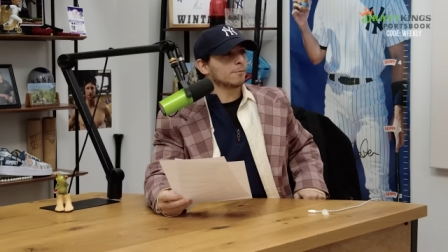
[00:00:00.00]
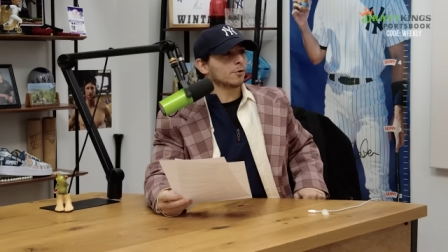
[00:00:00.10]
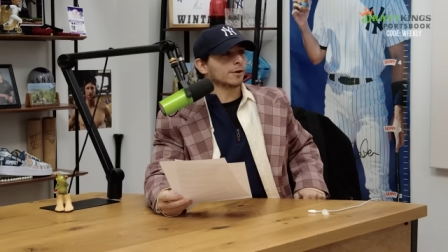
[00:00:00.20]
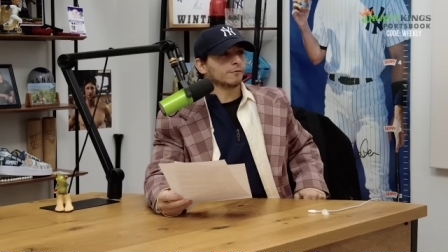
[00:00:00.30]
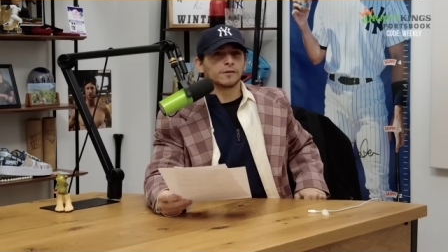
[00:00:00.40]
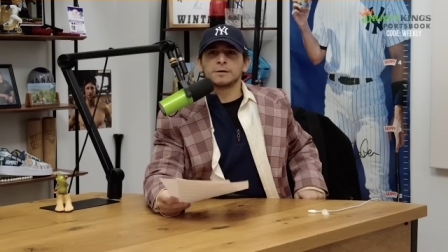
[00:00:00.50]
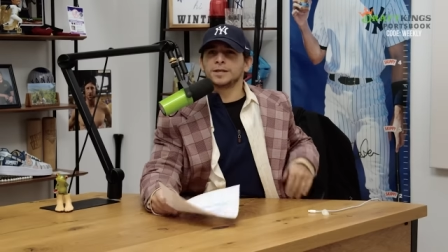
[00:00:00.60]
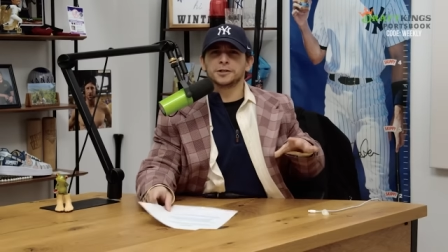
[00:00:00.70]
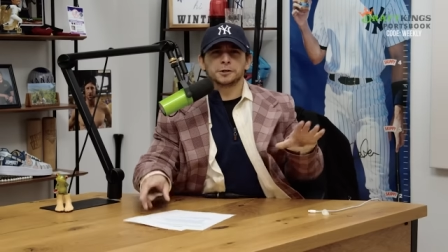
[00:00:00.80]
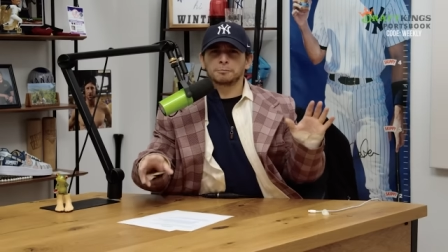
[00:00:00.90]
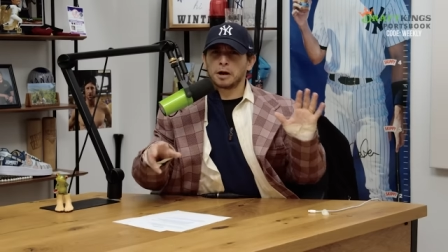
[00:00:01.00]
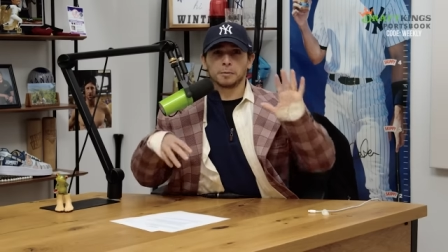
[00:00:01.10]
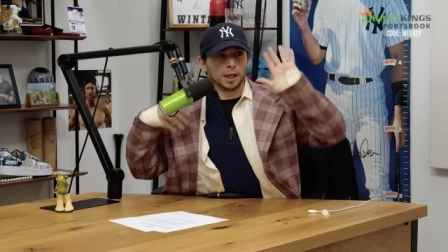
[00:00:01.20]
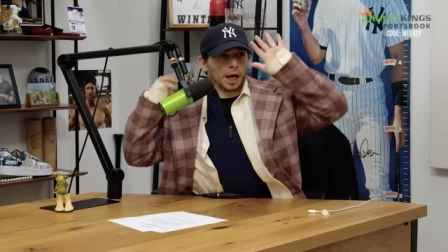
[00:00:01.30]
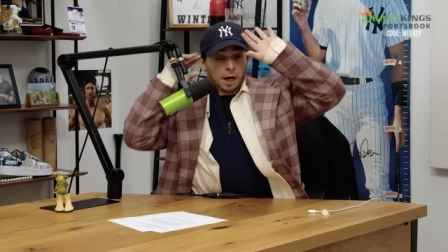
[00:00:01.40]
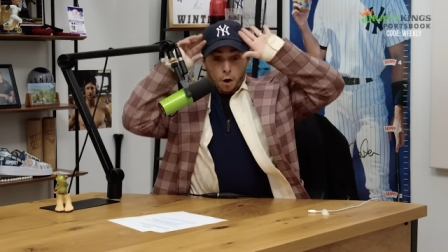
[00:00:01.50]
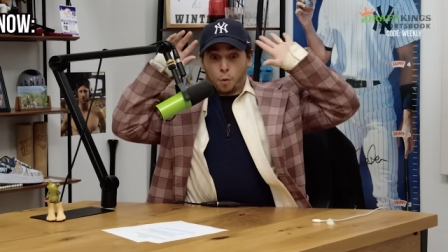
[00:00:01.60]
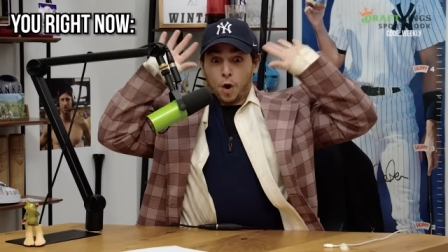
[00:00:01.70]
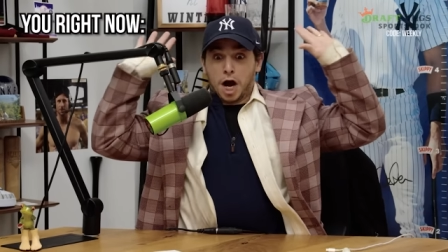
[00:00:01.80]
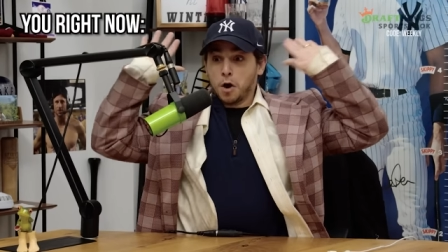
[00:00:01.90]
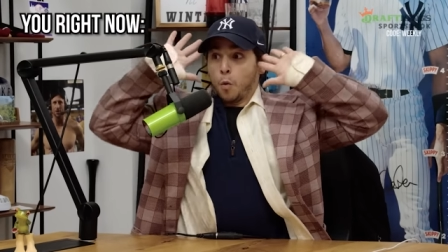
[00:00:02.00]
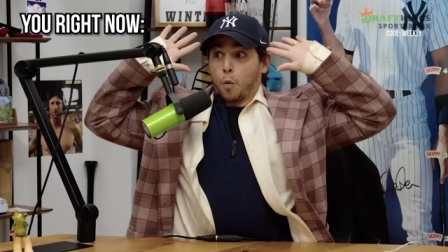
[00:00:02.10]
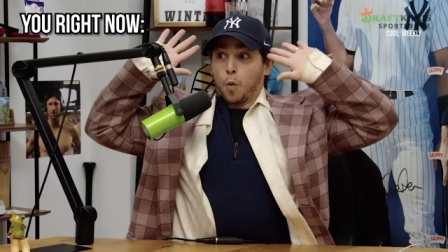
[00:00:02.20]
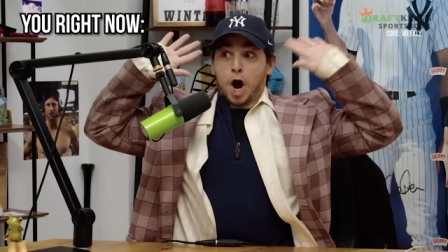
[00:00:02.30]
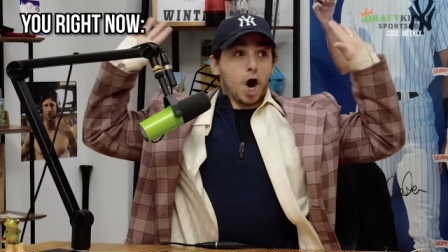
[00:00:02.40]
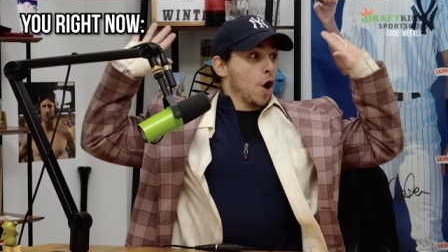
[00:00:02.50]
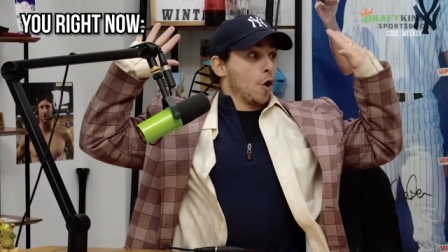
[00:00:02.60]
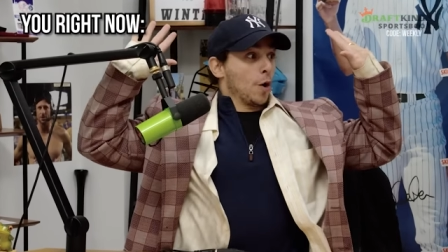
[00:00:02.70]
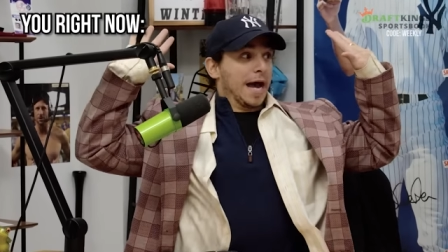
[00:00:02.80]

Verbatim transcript: Morgan Freeman, and you're probably like, what? Whoa,